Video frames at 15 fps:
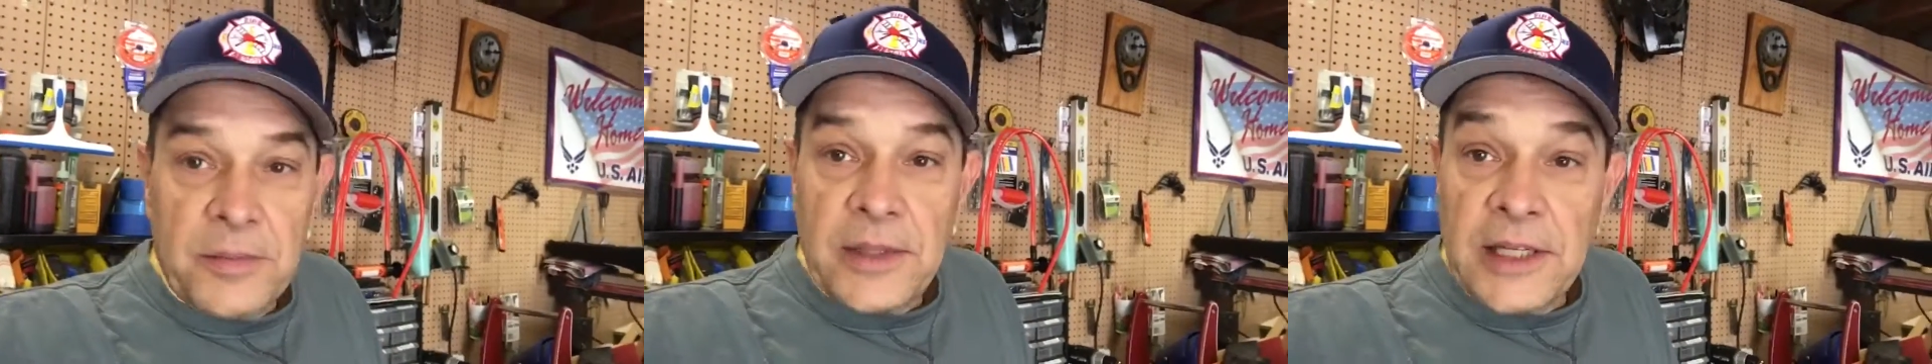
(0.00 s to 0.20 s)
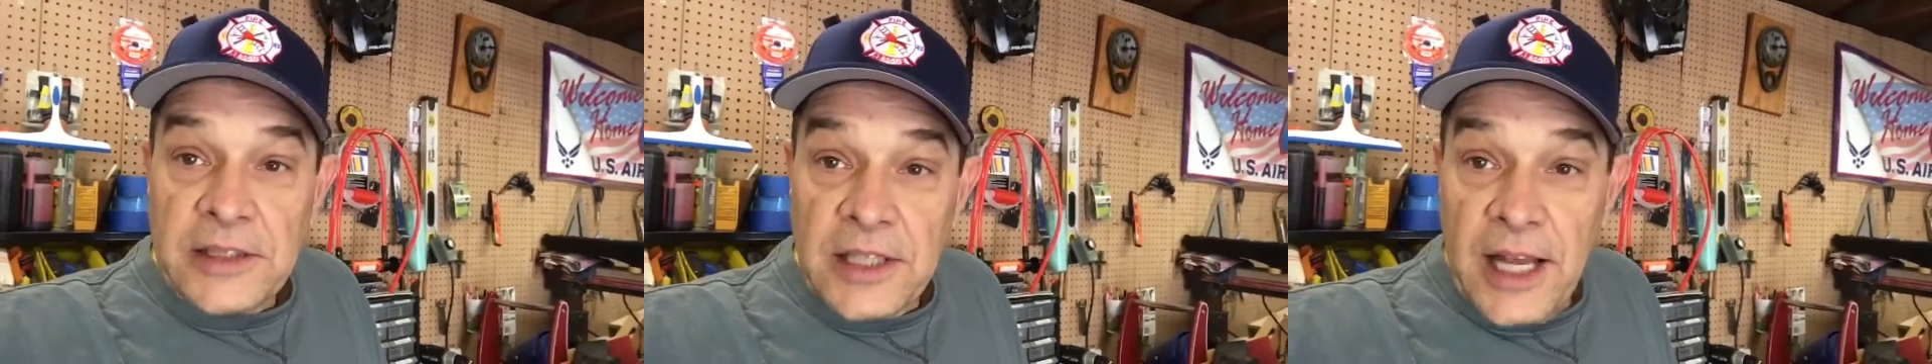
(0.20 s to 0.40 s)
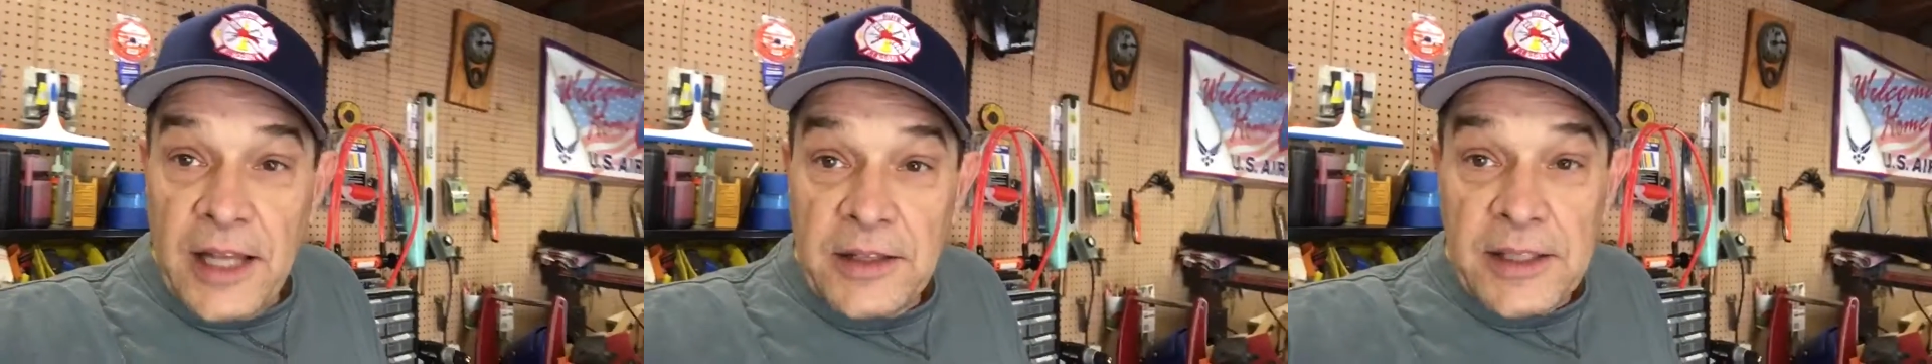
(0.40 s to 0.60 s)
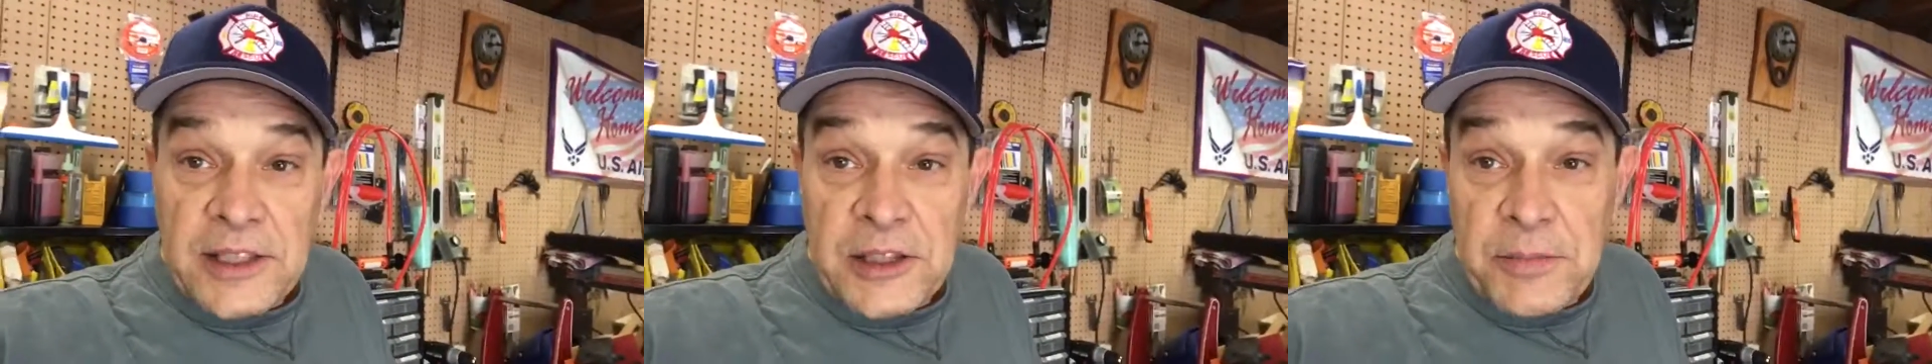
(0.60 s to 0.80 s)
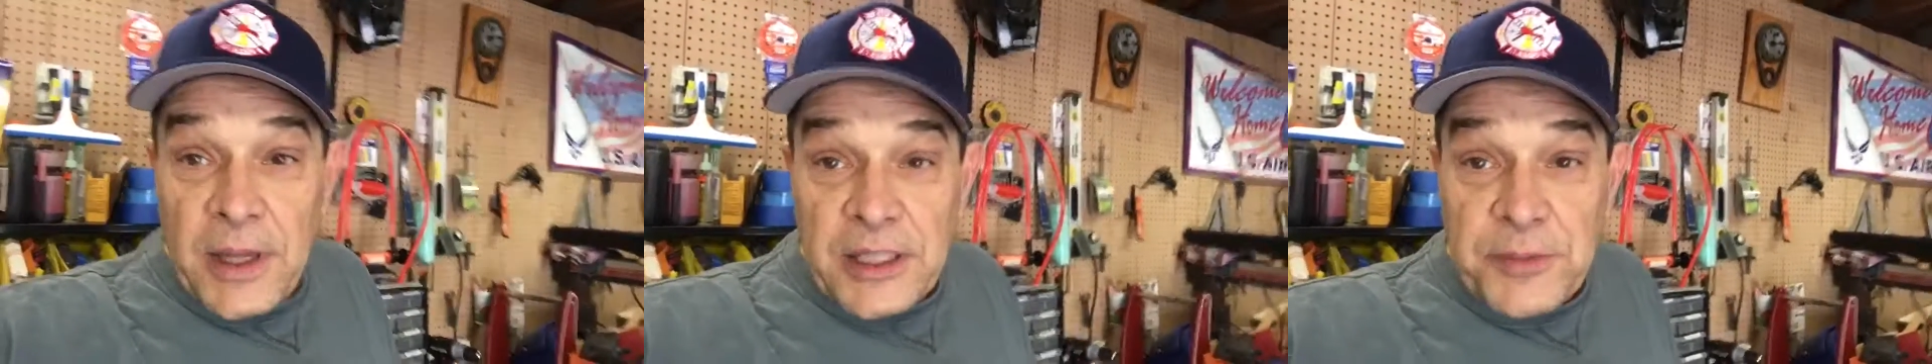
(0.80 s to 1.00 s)
thanks a lot.
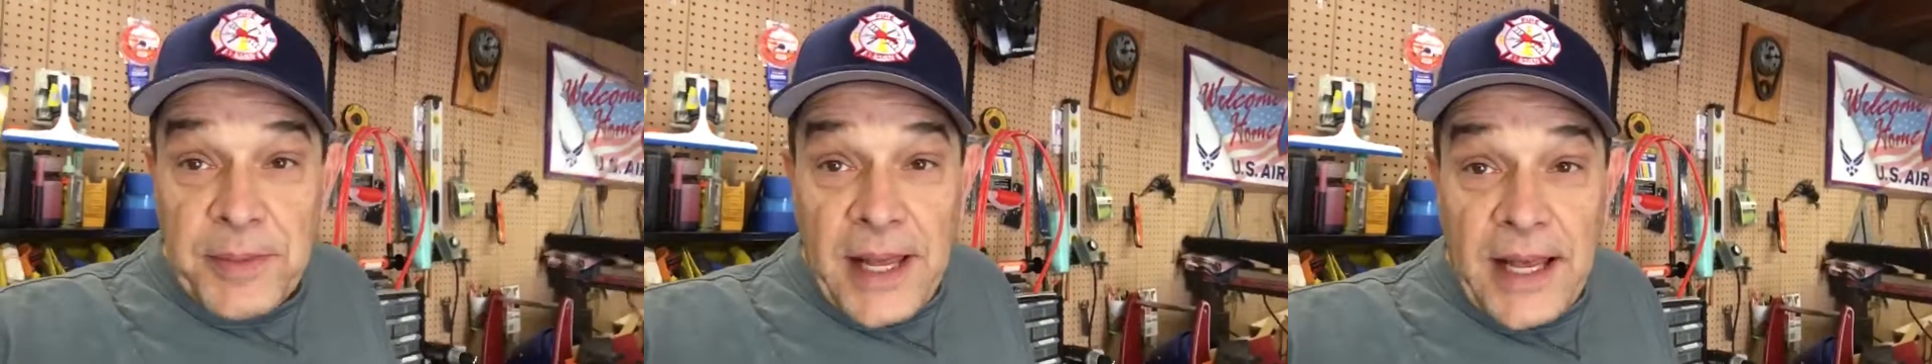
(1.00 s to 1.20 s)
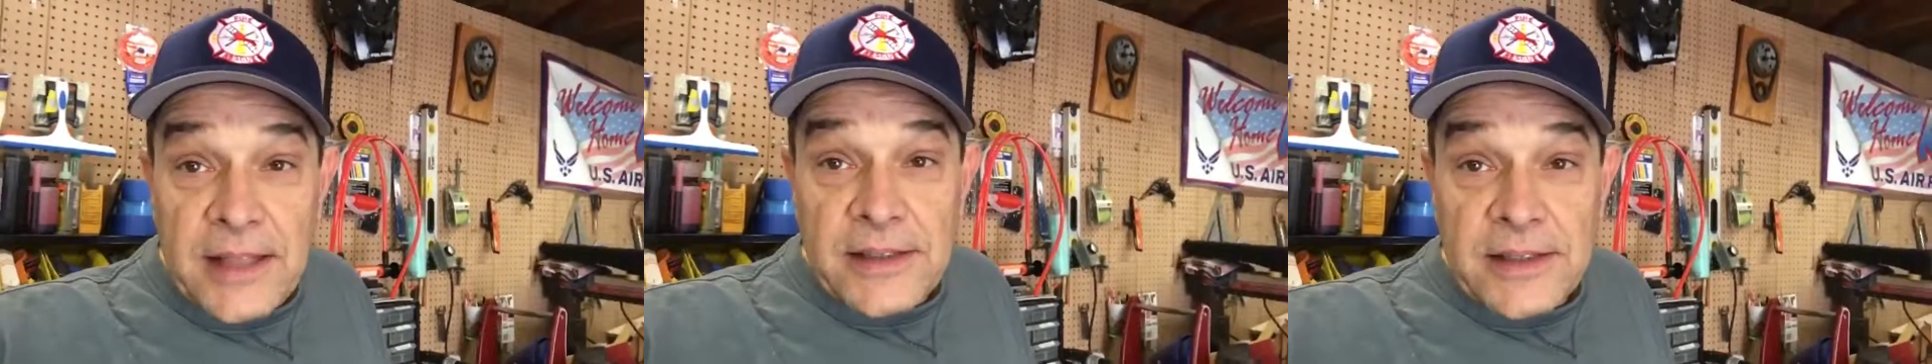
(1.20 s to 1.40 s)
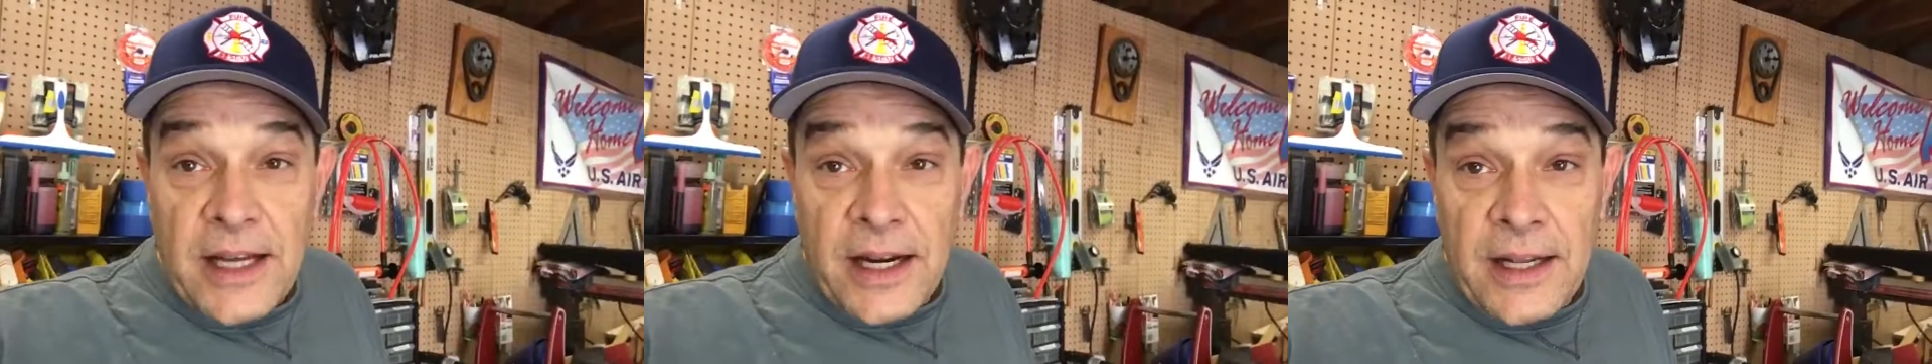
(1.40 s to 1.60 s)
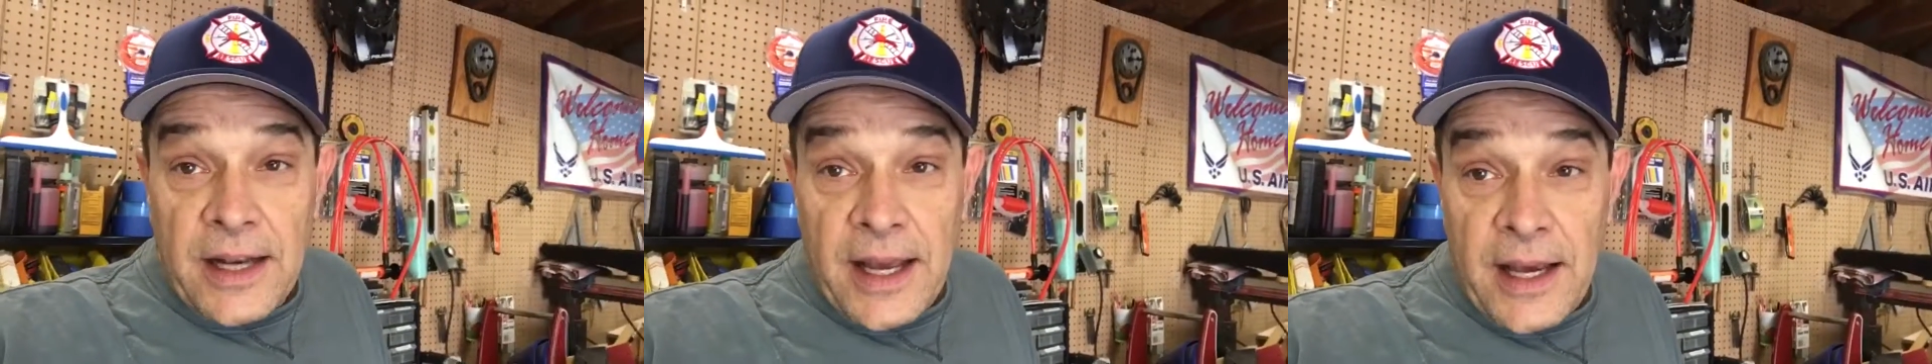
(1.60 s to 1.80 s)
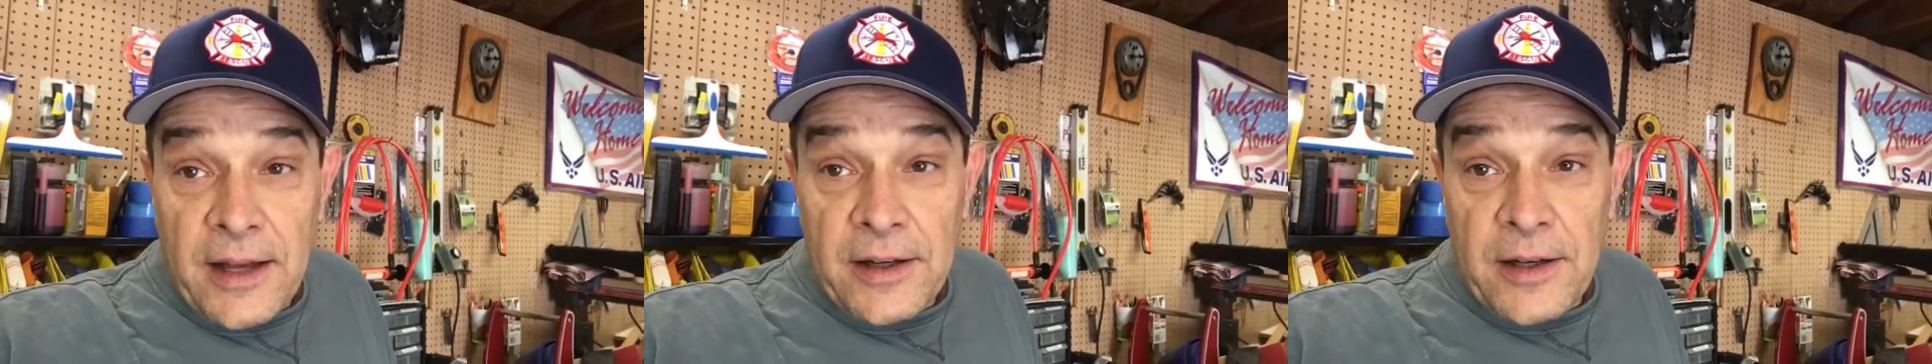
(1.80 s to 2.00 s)
This is Bugsplat signing
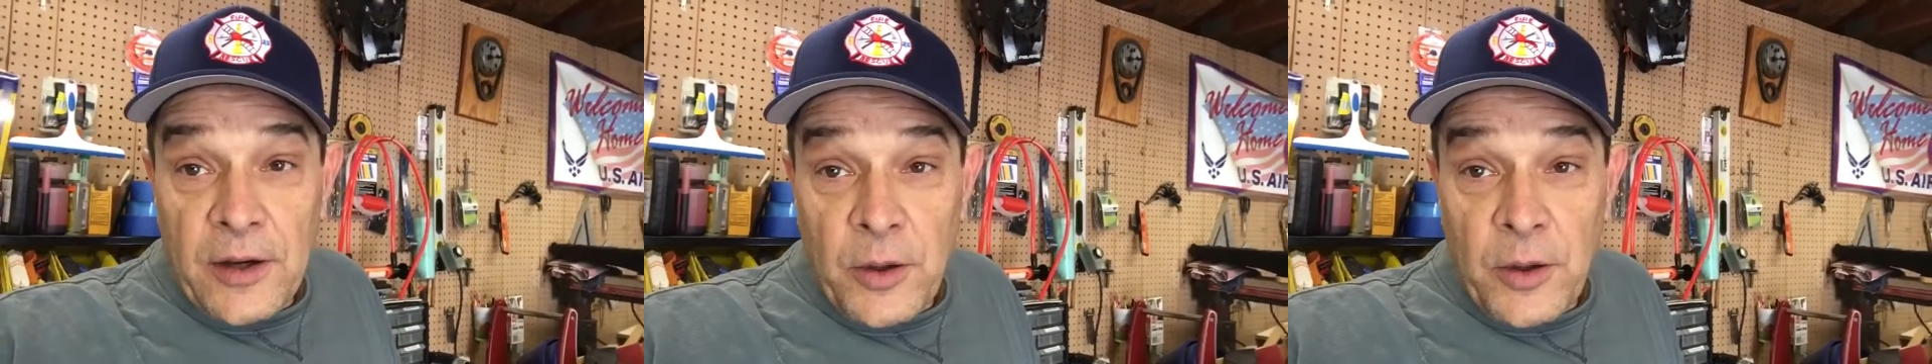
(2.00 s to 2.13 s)
out.